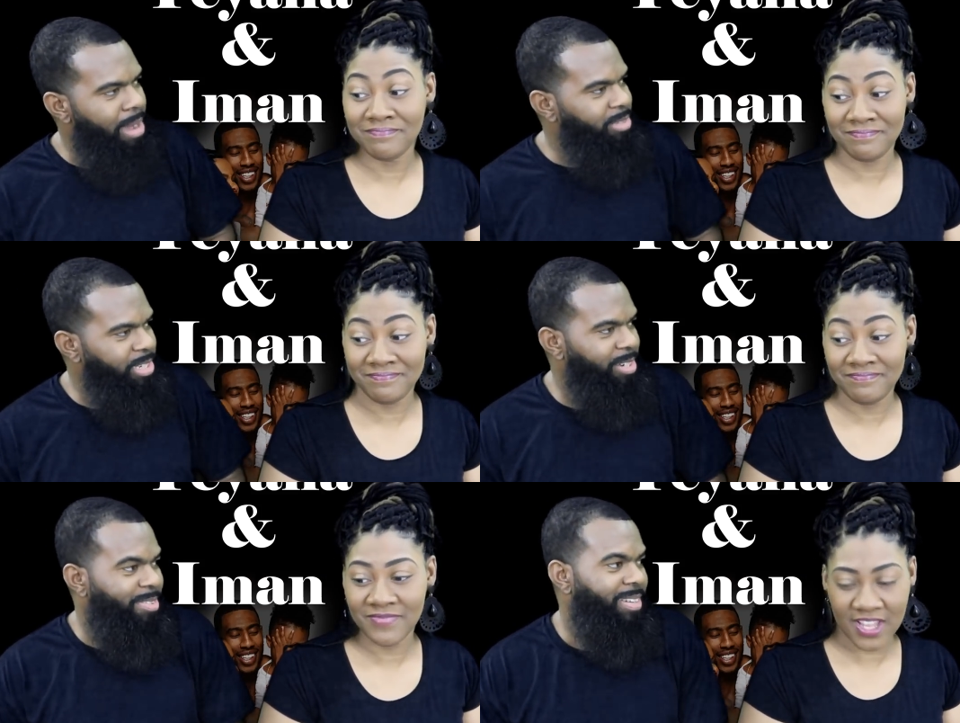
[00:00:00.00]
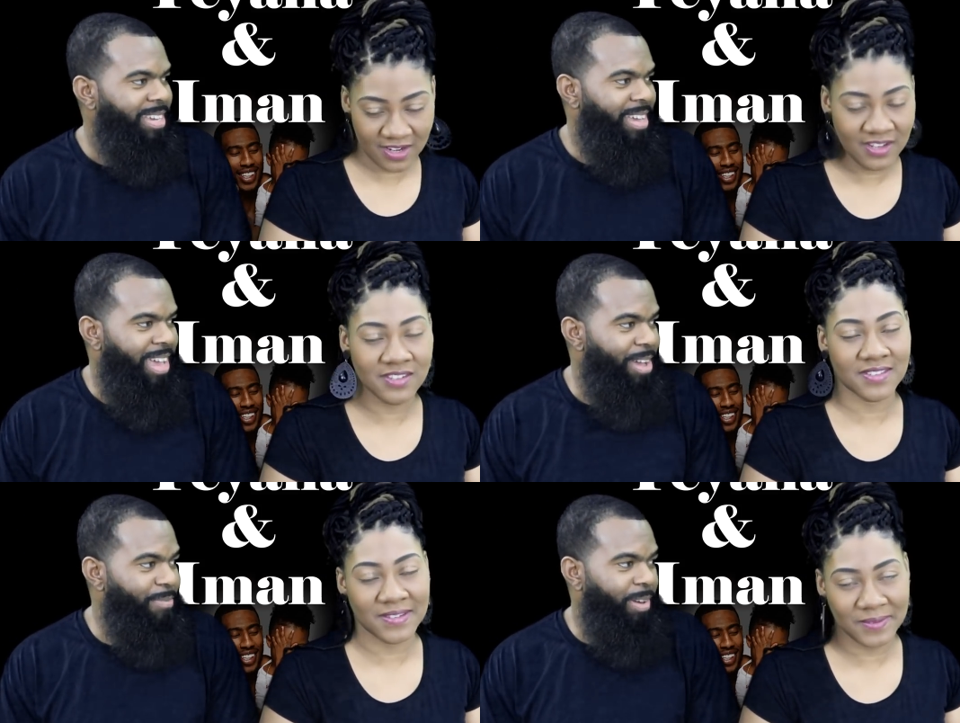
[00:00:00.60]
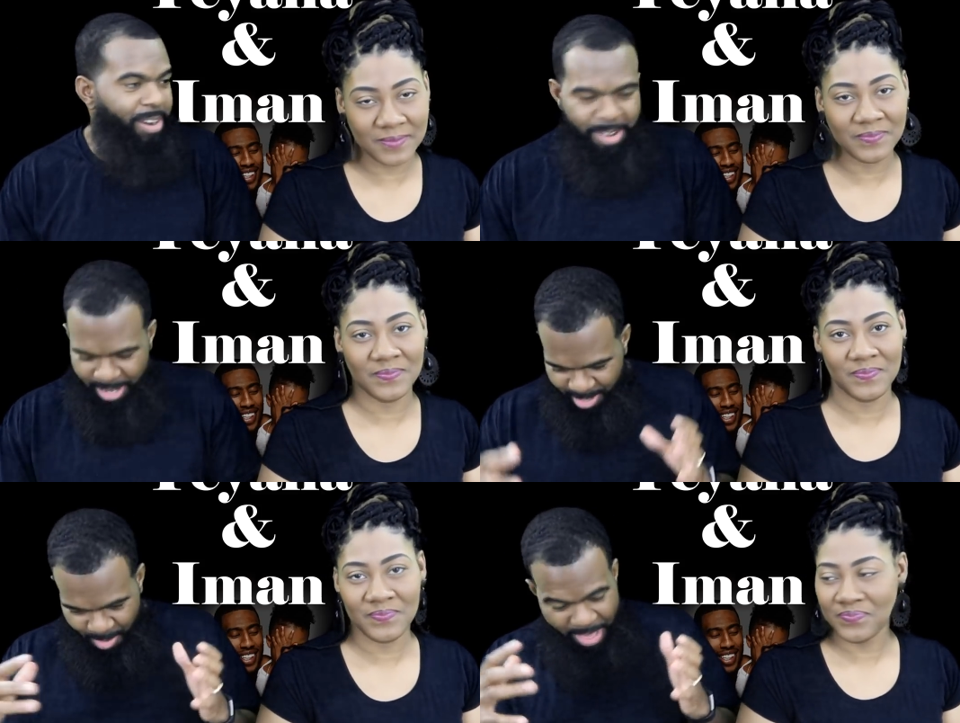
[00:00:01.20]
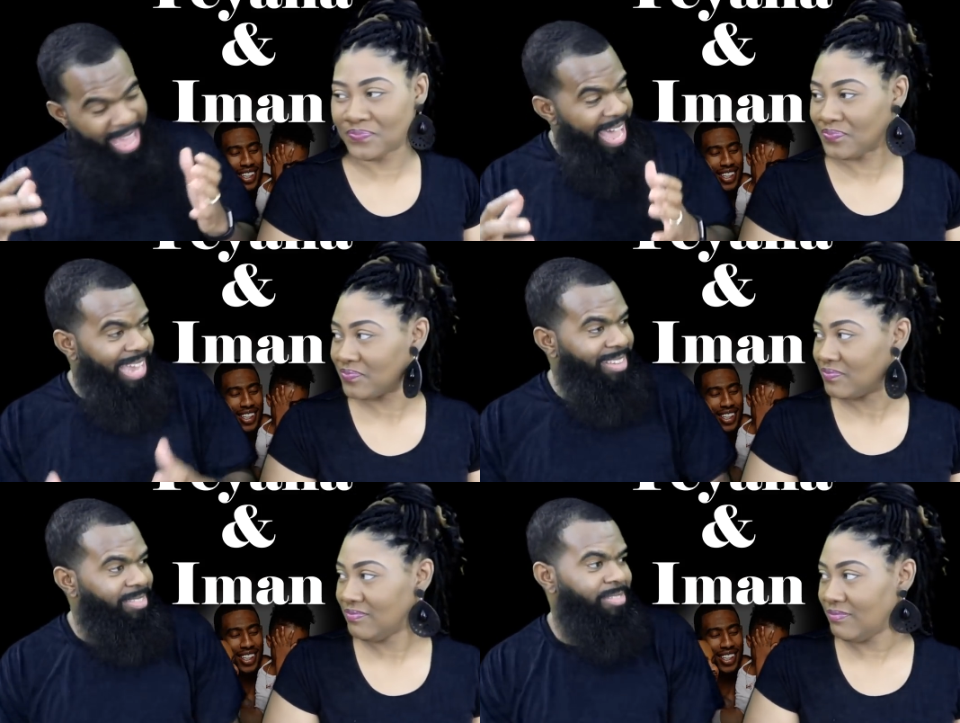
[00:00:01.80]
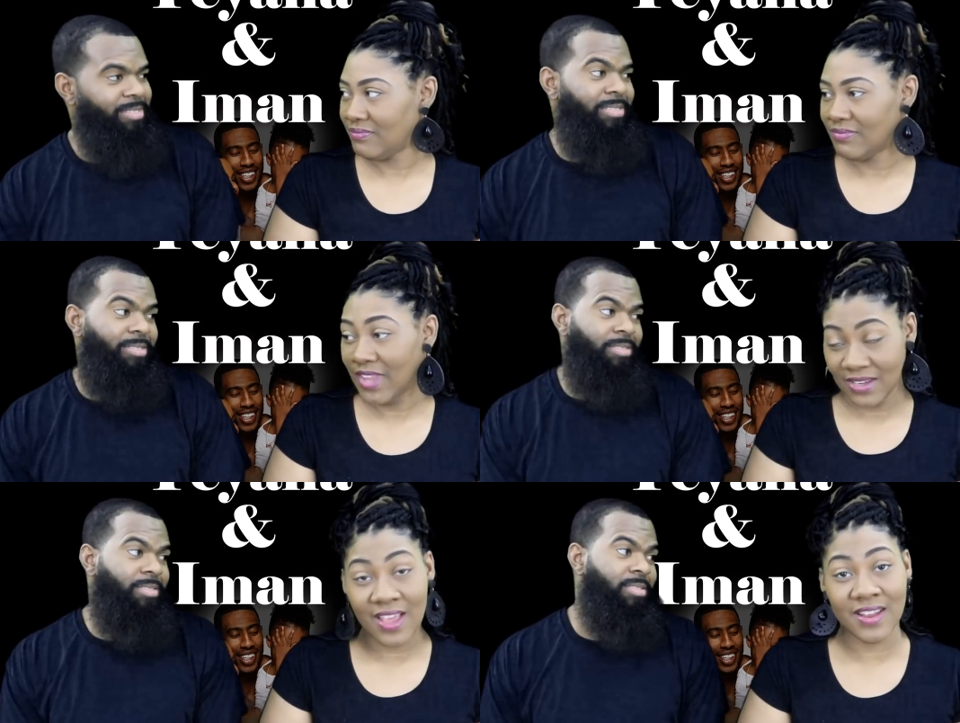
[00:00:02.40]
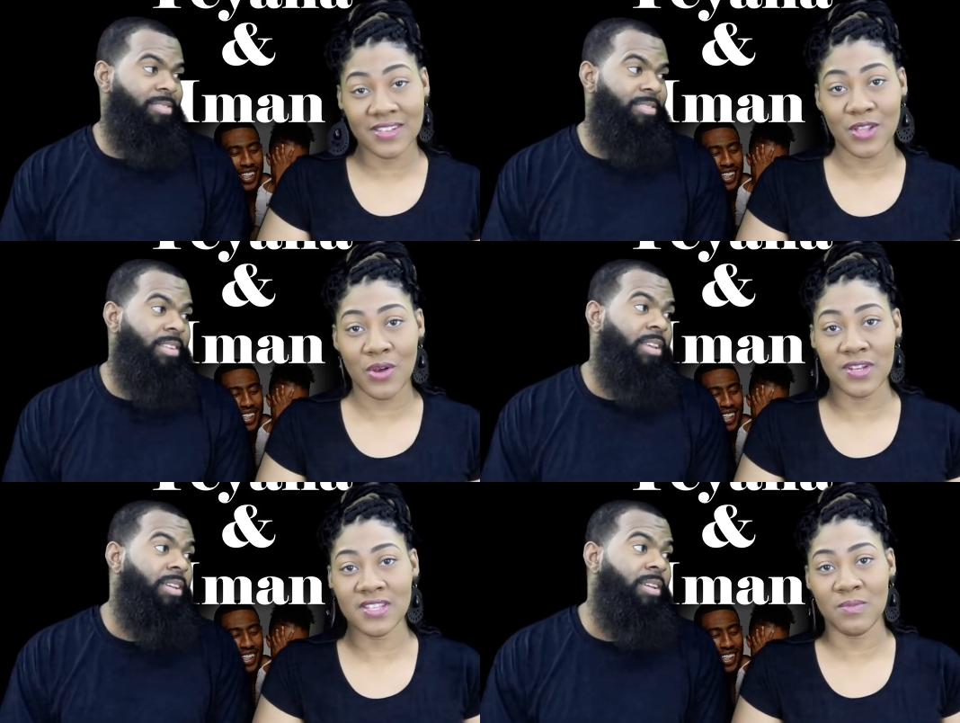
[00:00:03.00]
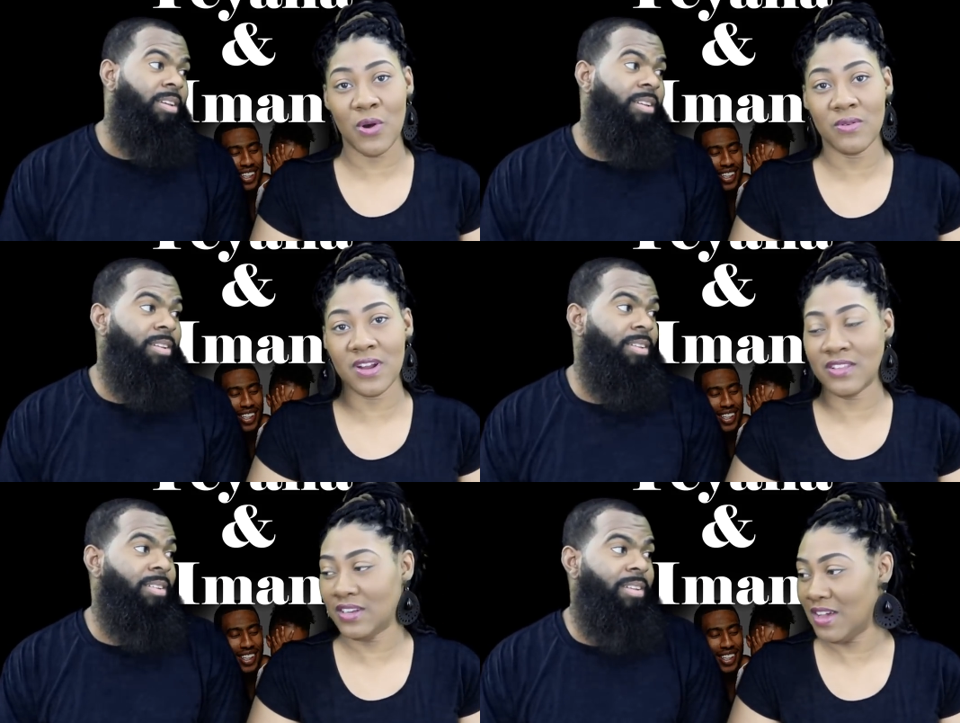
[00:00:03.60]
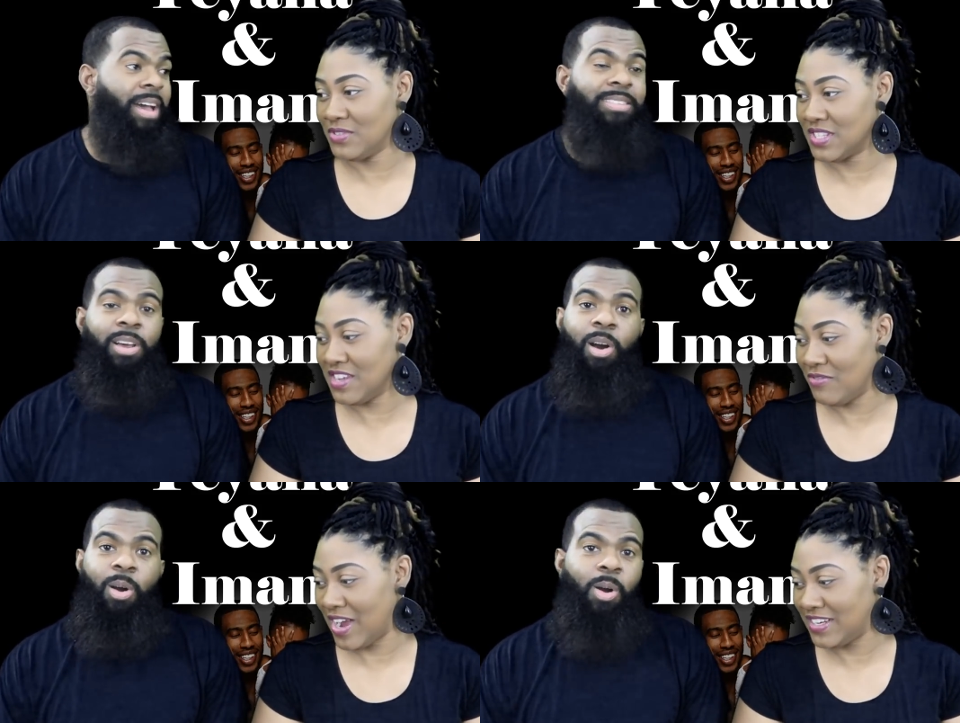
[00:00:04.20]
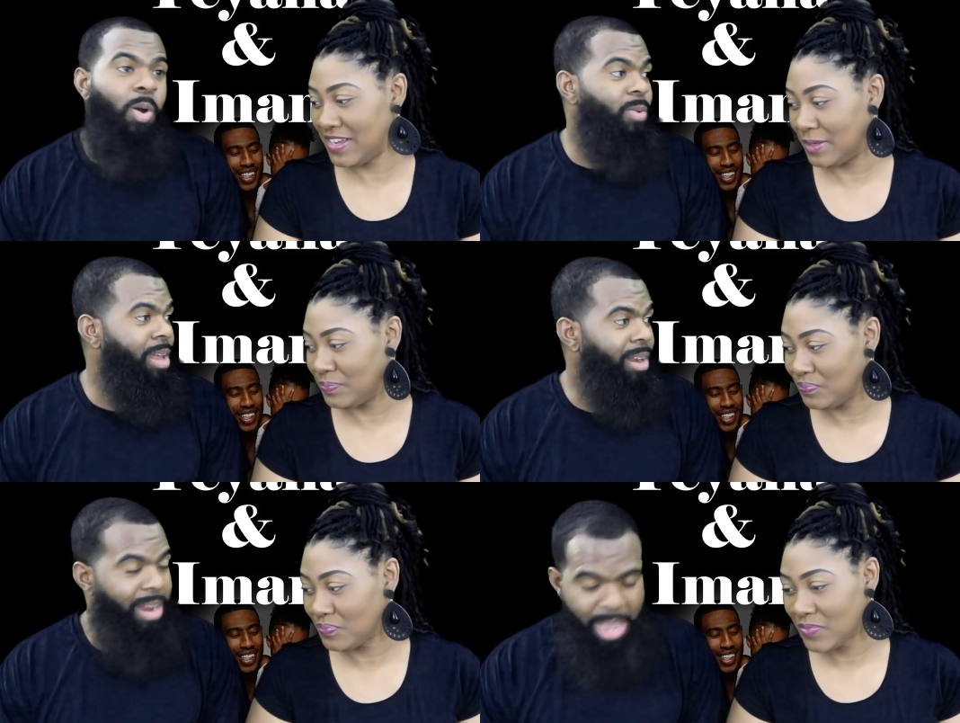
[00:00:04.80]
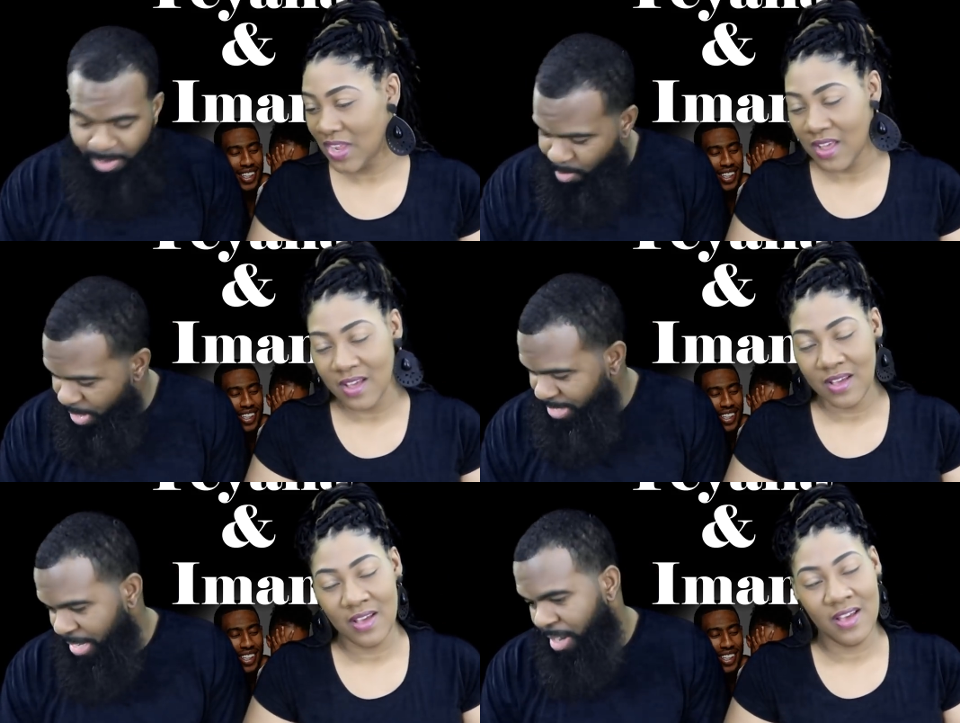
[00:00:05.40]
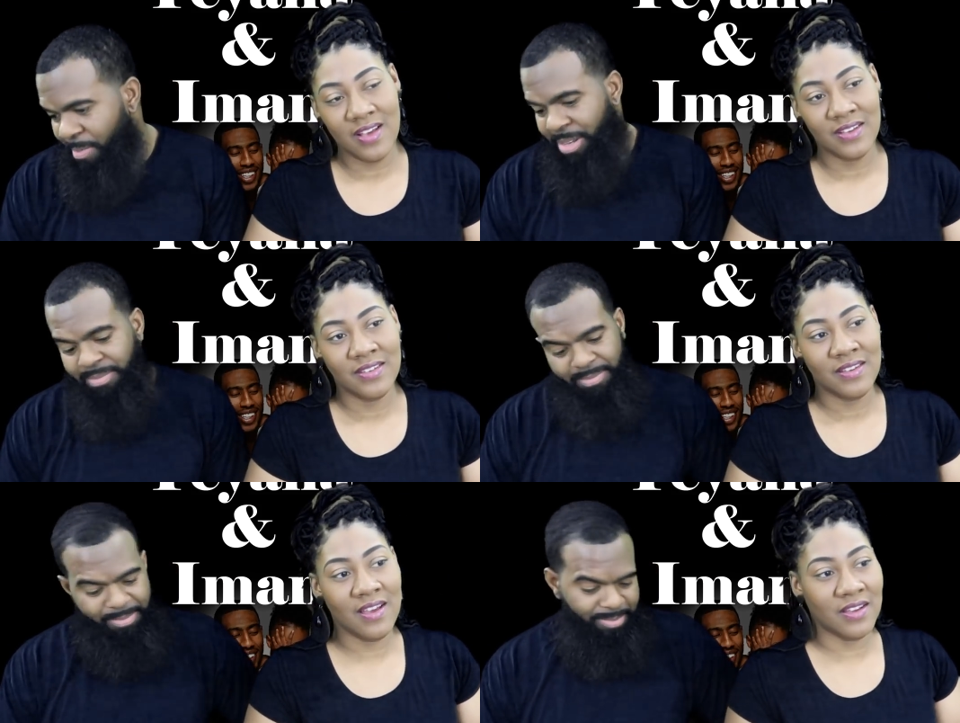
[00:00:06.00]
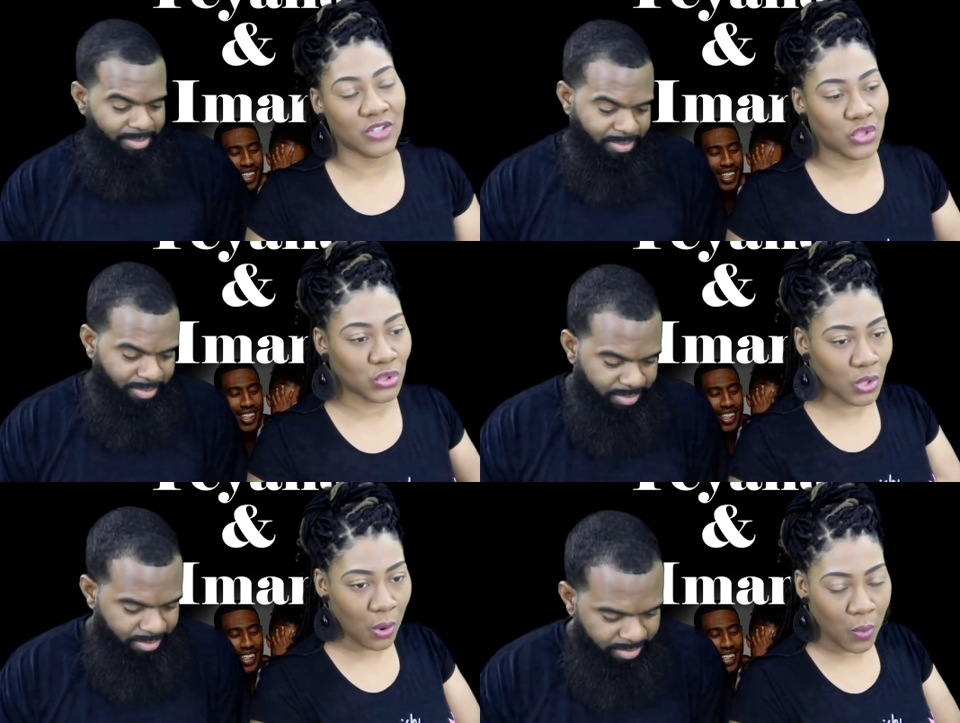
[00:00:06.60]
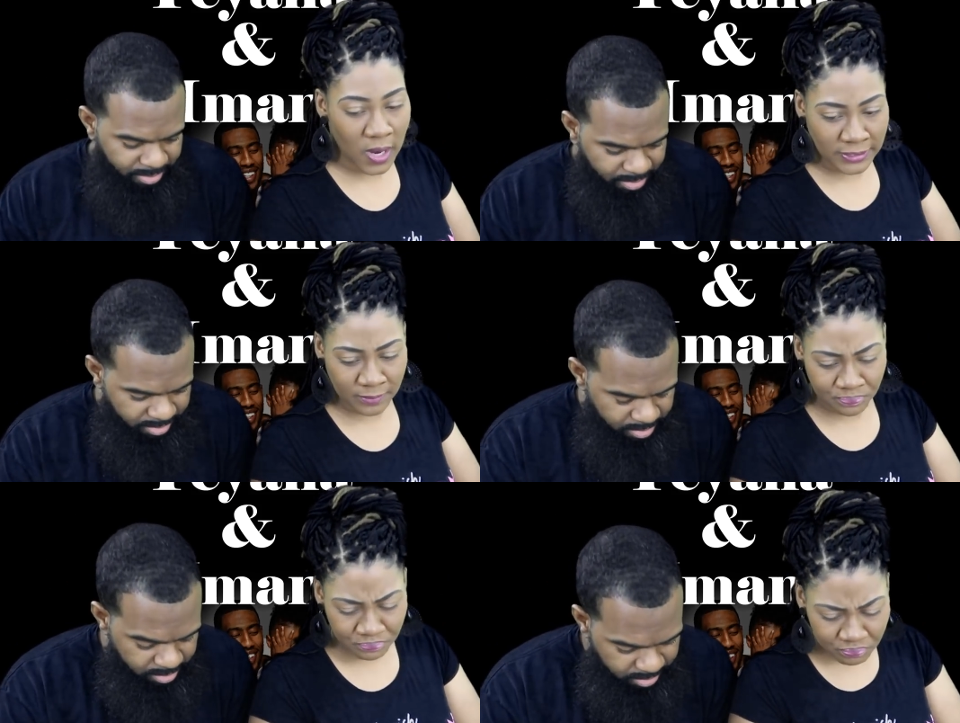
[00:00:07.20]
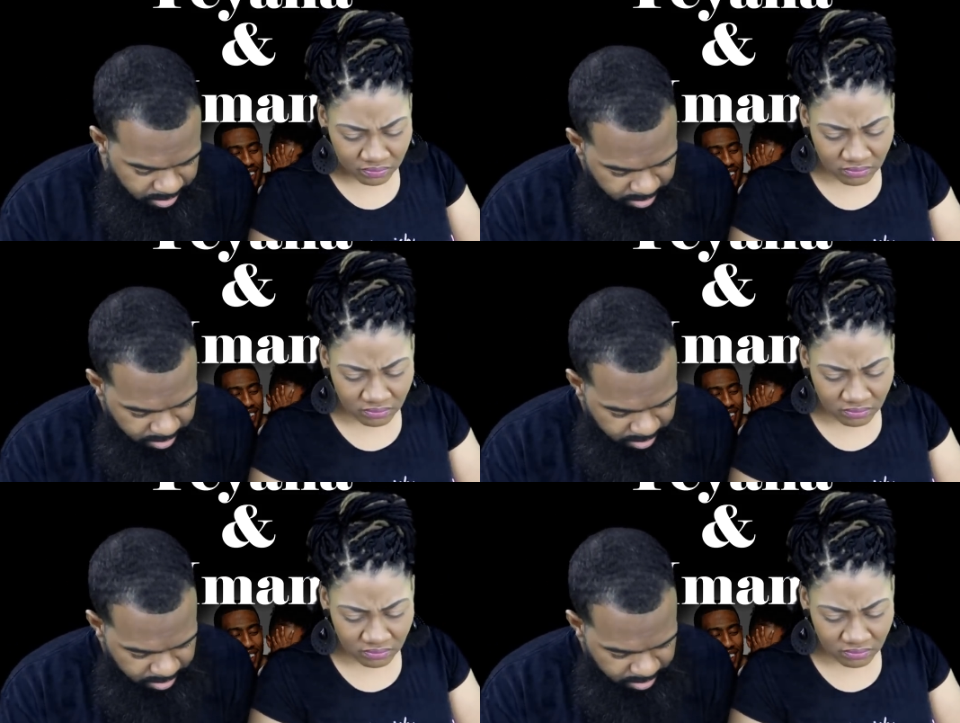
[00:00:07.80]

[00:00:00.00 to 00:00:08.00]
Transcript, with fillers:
Speaker 1: about you it is and for her to do that
Speaker 2: yeah that's a, that's a whole nother
Speaker 1: level that's a whole right nother level right there man
Speaker 2: yeah so um